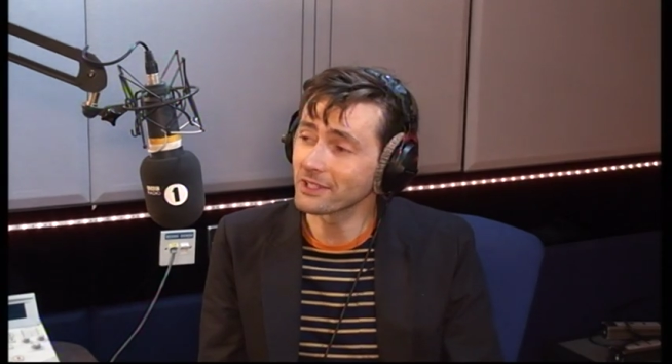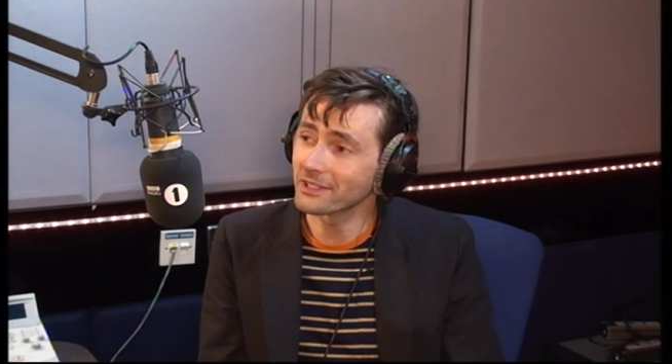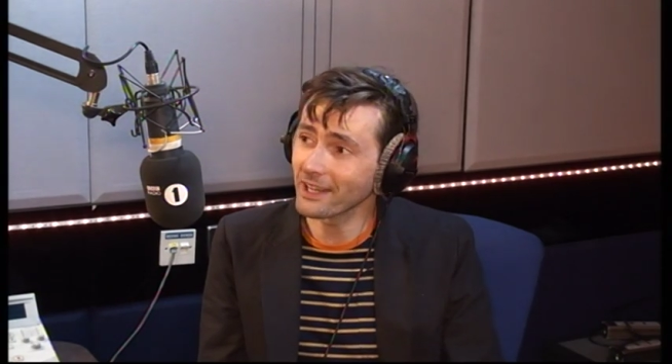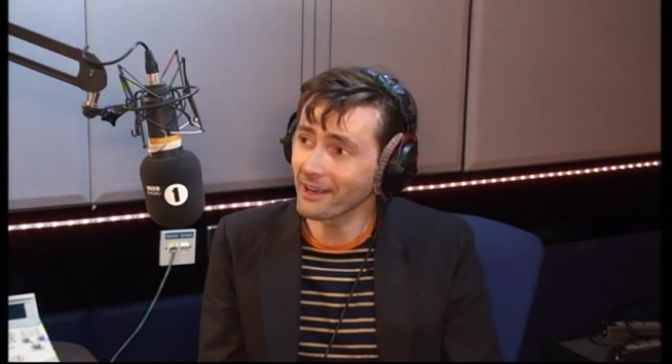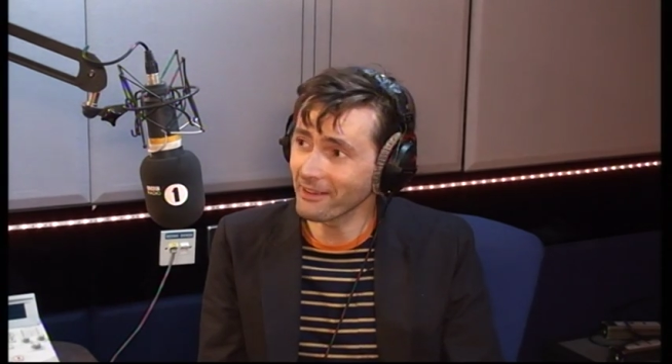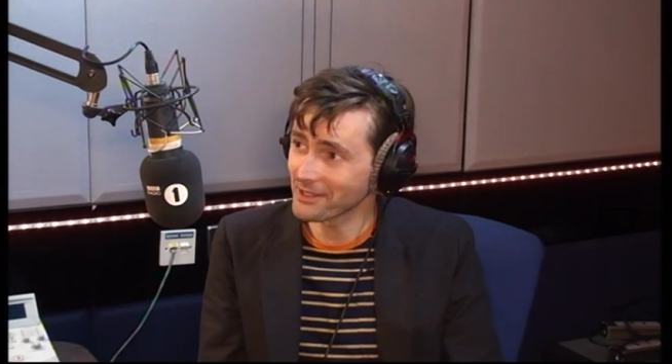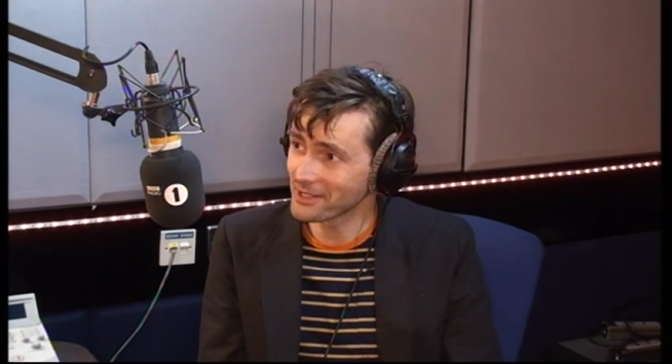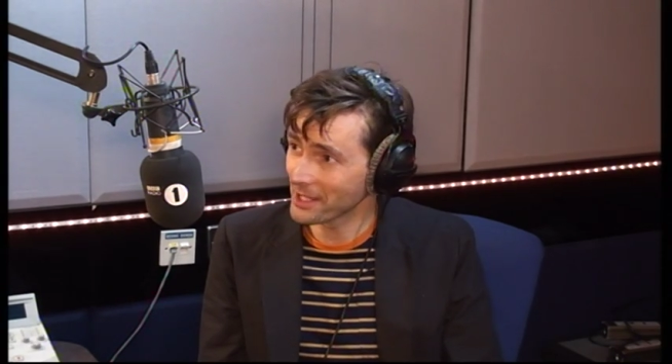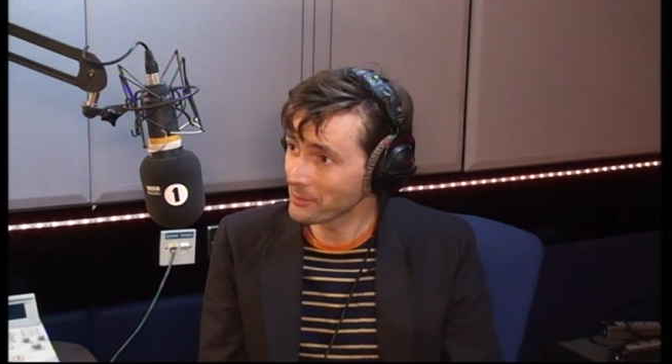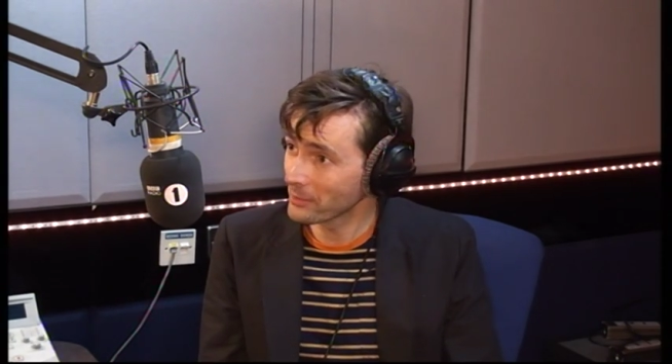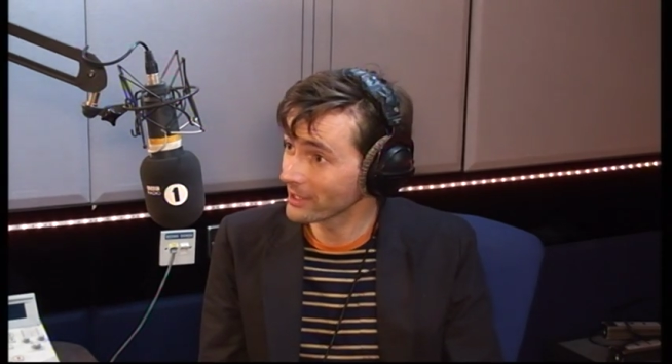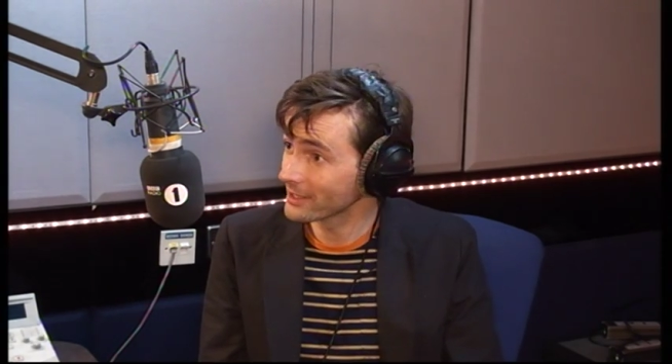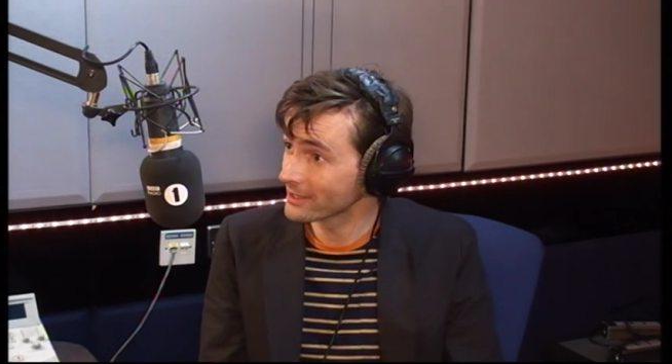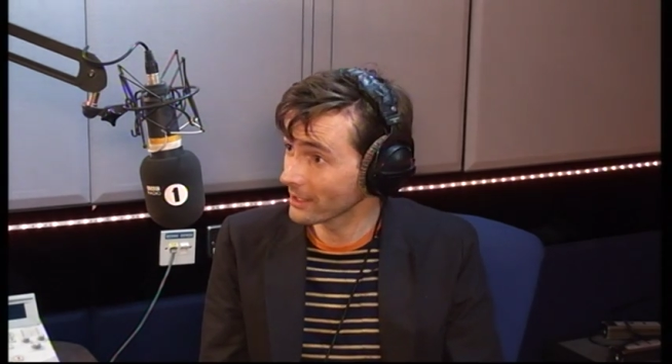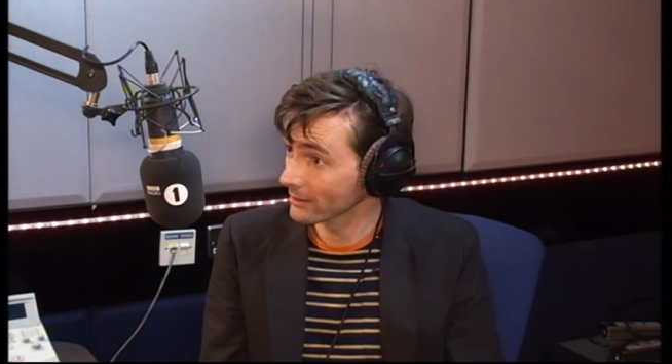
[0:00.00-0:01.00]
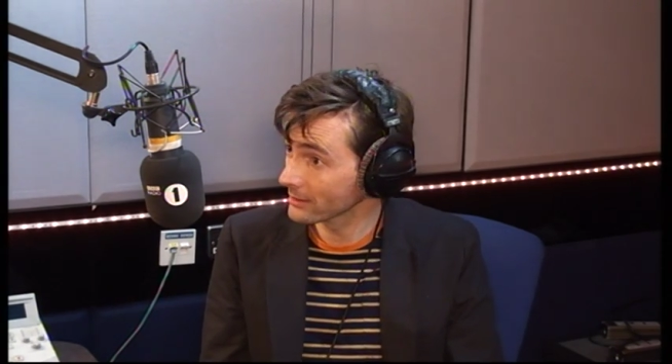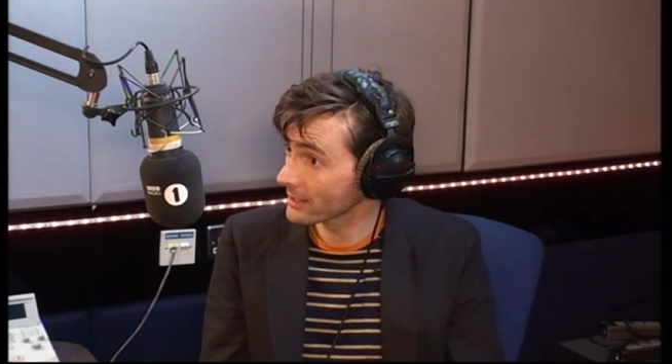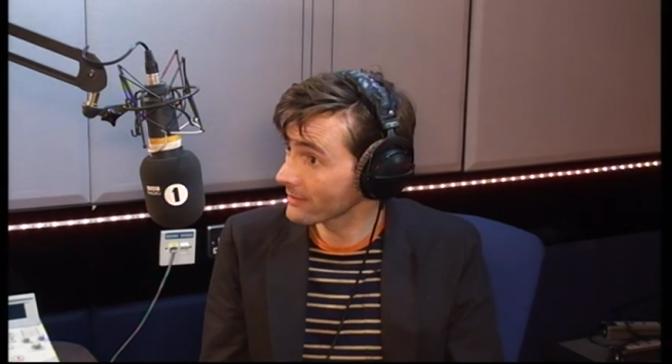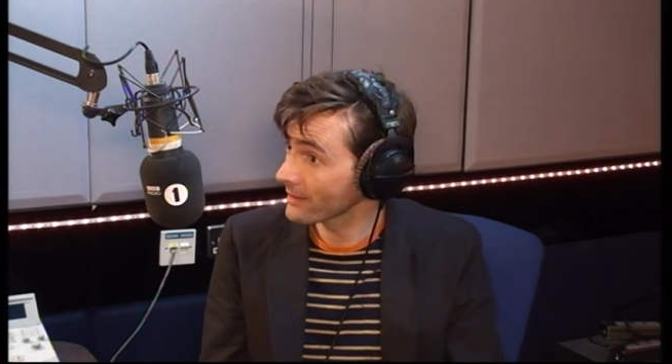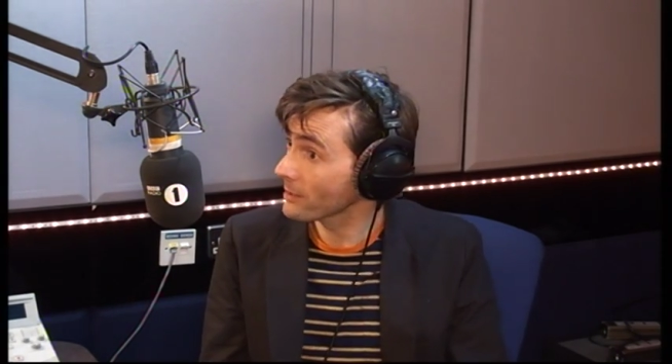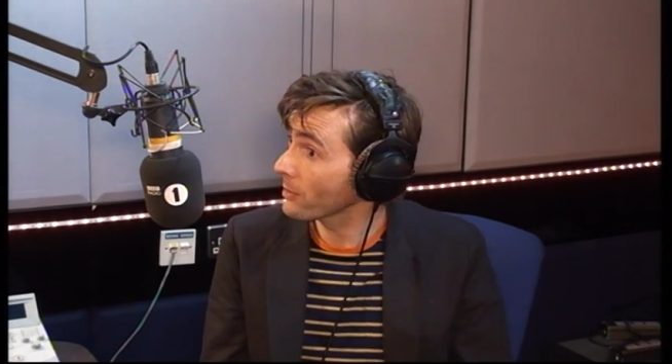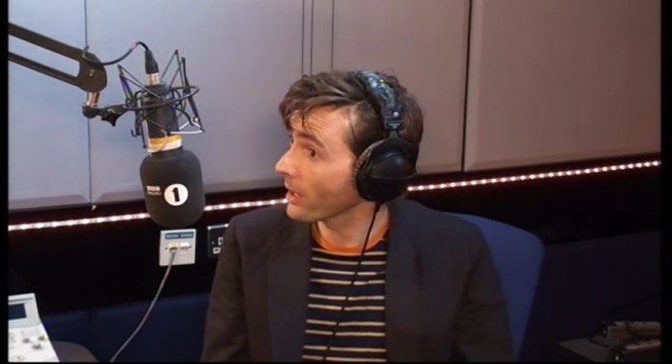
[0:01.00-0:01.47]
stereotype being indulged in
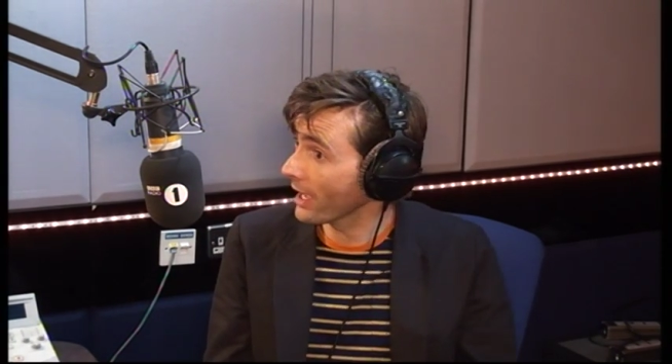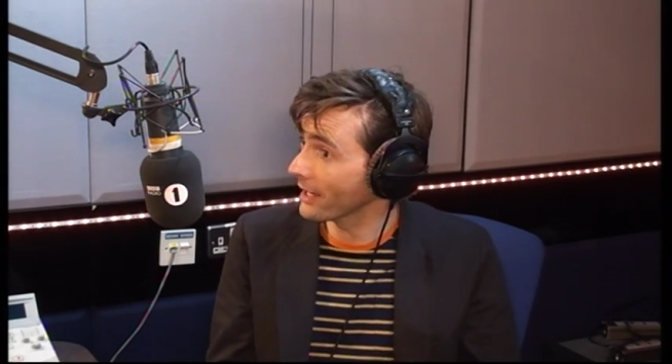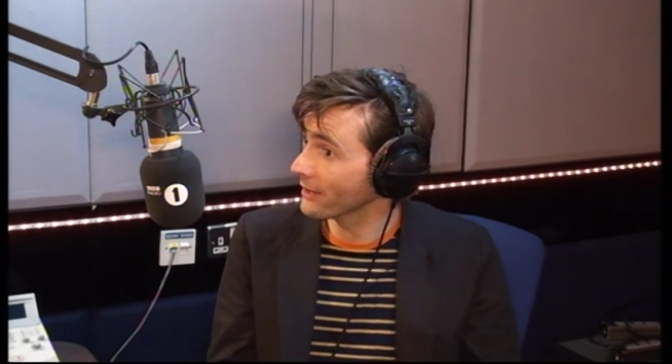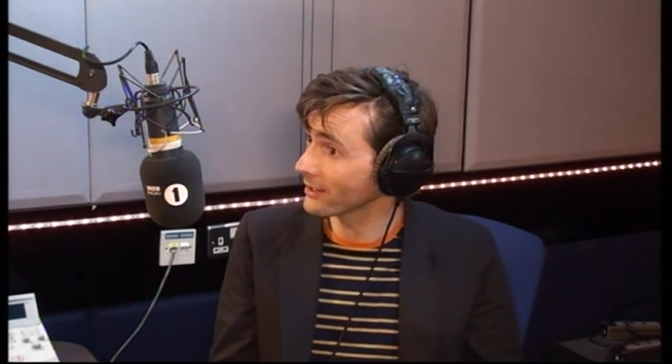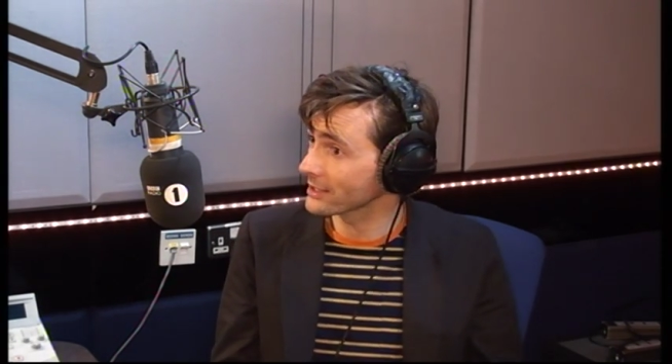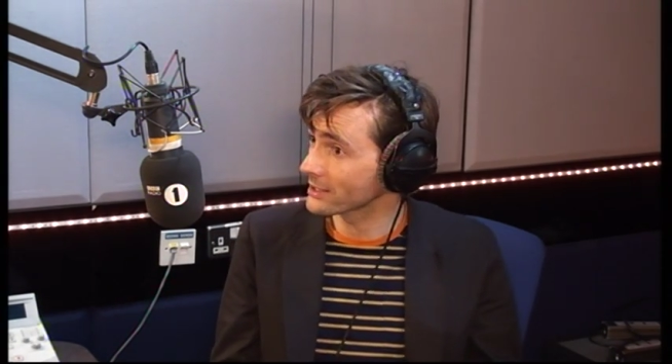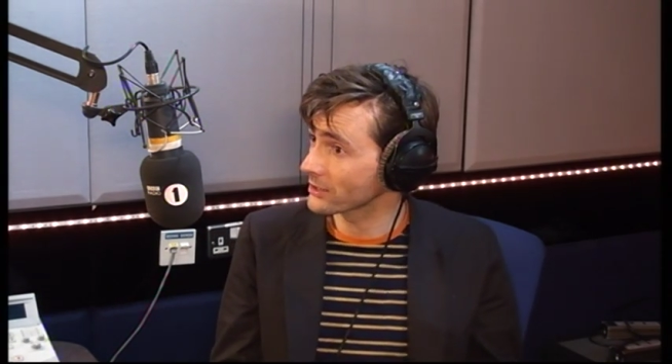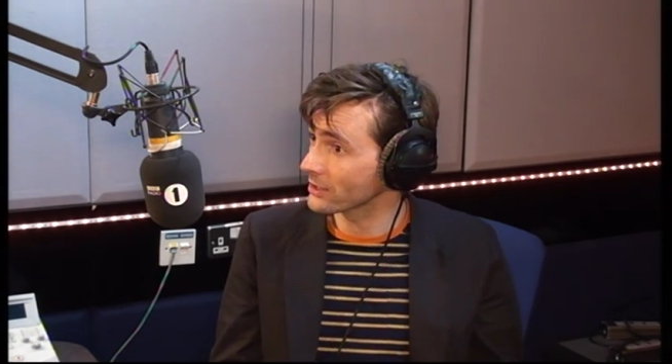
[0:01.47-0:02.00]
there but anoraks and